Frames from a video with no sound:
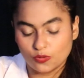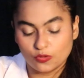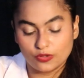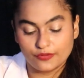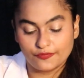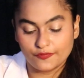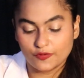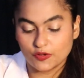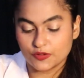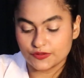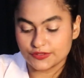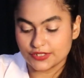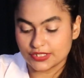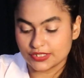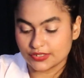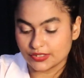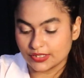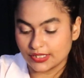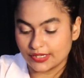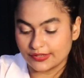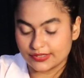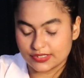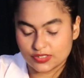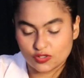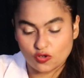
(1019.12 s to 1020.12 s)
of course
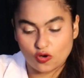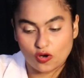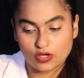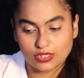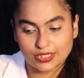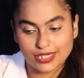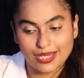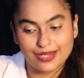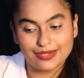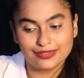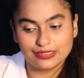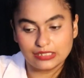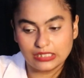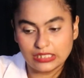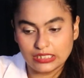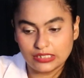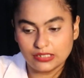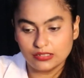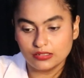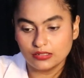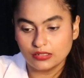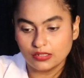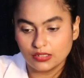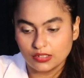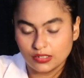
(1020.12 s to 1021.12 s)
it's got
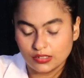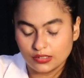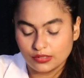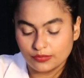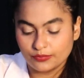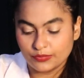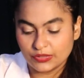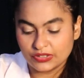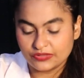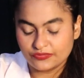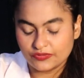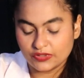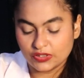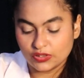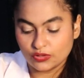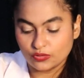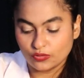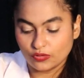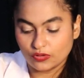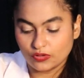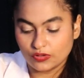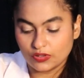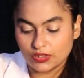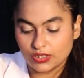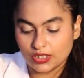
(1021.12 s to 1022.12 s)
ugly between you
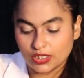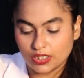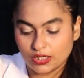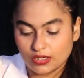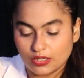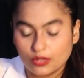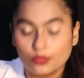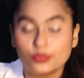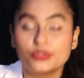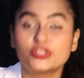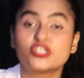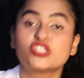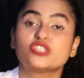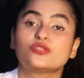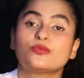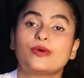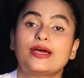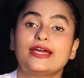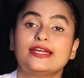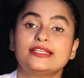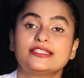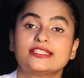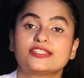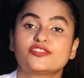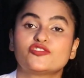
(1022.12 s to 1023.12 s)
all, which is
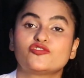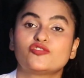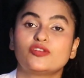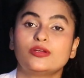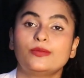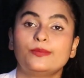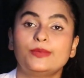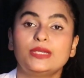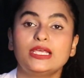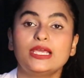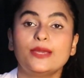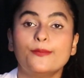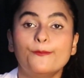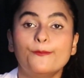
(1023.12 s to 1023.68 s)
why it's extremely